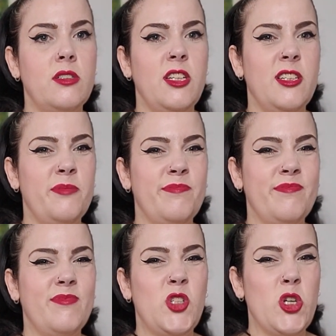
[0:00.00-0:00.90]
you know,
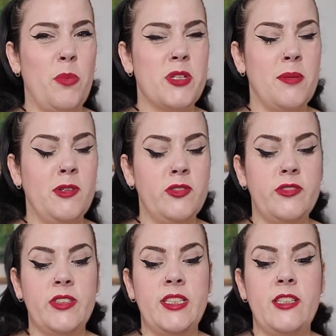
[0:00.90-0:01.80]
chop some off
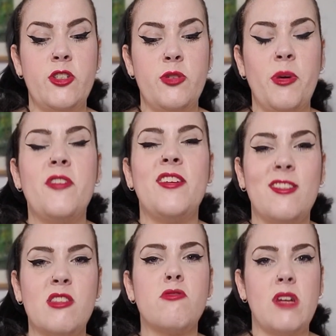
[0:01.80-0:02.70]
if I need to, but I
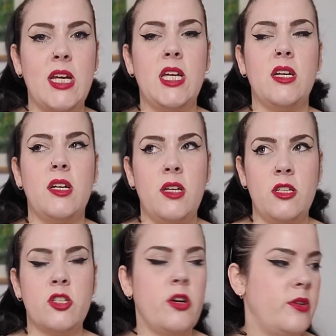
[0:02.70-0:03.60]
think 3
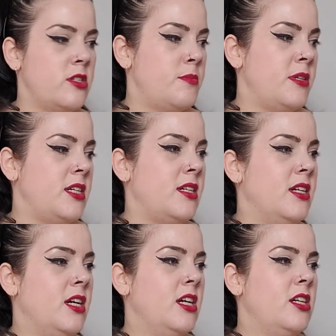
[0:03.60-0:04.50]
is going to be,
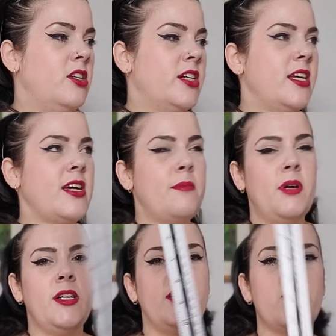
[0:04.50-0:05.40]
looking at
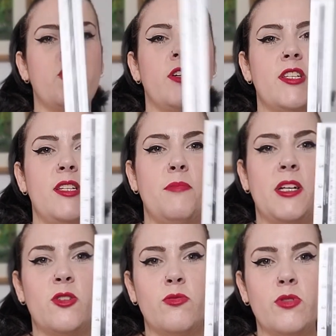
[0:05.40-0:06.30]
my trusty
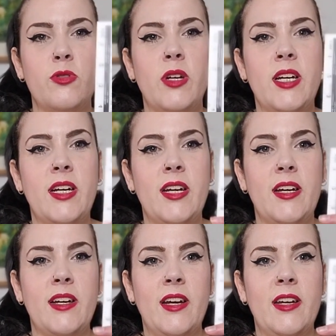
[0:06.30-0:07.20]
metal ruler
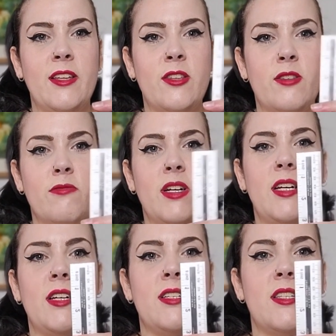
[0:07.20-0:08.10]
here,
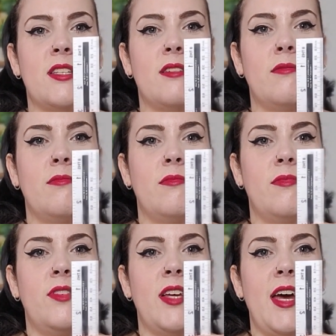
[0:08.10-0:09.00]
3 is
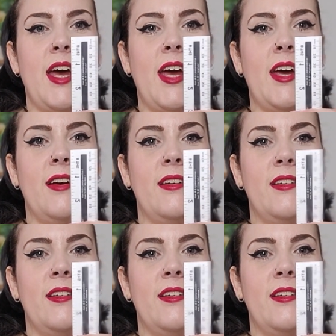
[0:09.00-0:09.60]
there.